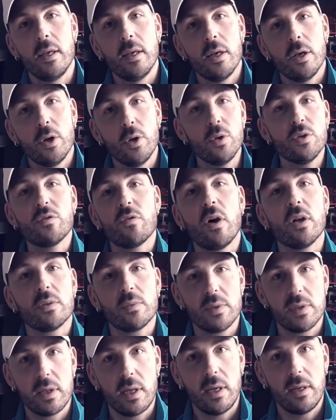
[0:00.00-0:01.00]
Whose fault
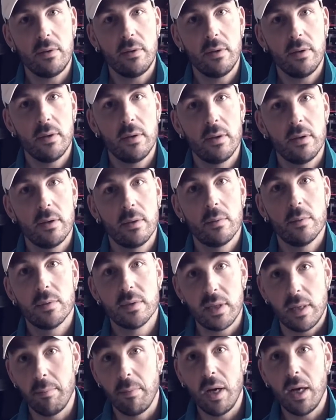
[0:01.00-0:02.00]
was that? Was
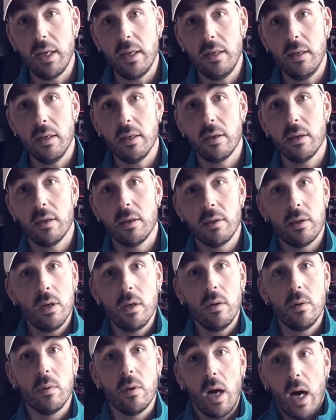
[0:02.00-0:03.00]
that mine?
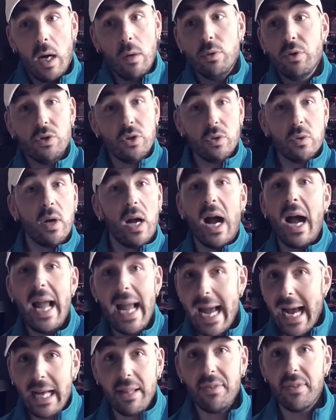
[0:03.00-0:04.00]
No, I
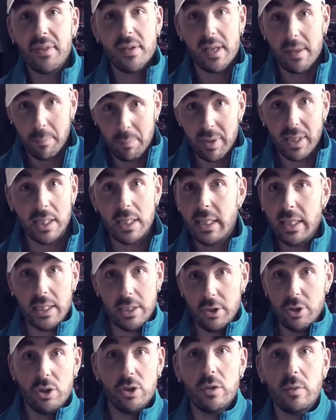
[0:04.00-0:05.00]
had the ability to
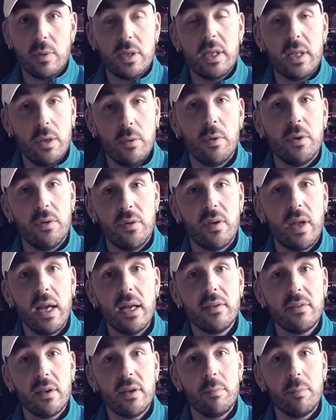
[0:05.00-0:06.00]
do what he was
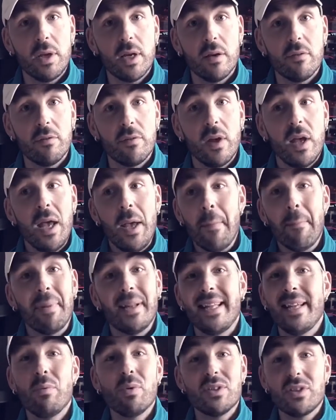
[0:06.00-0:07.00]
asking me of, but
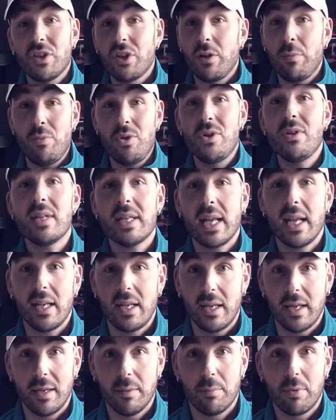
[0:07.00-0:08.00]
he wasn't communicating
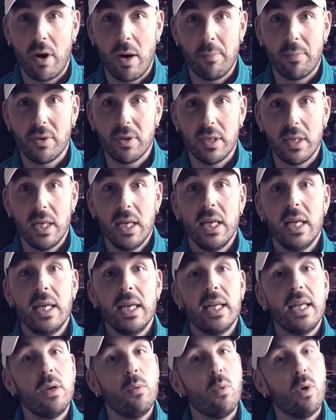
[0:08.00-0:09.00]
it properly.
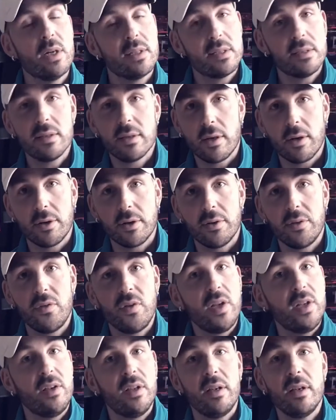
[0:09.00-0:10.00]
He wasn't an artist. He
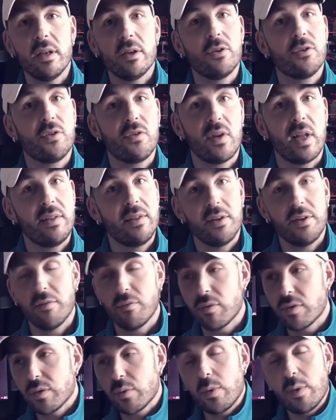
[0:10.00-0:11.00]
didn't understand the
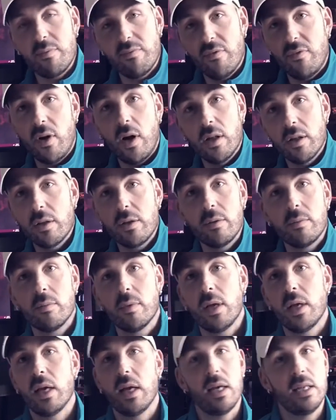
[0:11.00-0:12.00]
difference between volume
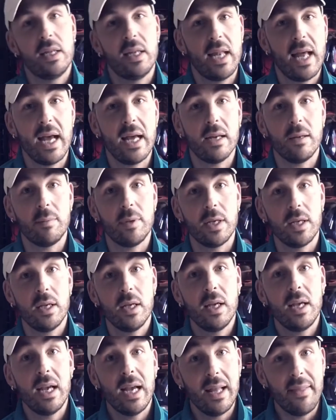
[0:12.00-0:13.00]
and anatomy,
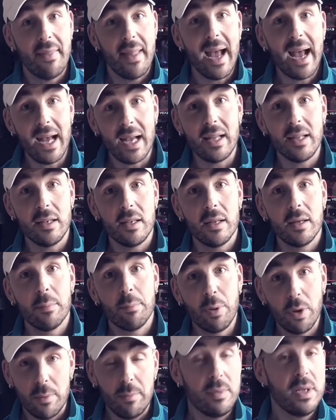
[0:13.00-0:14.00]
and that
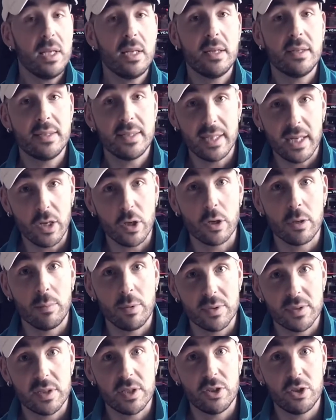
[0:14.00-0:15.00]
put me in a terrible
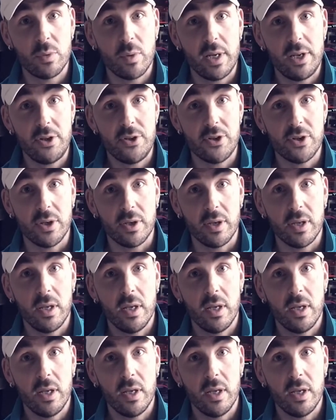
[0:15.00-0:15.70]
situation.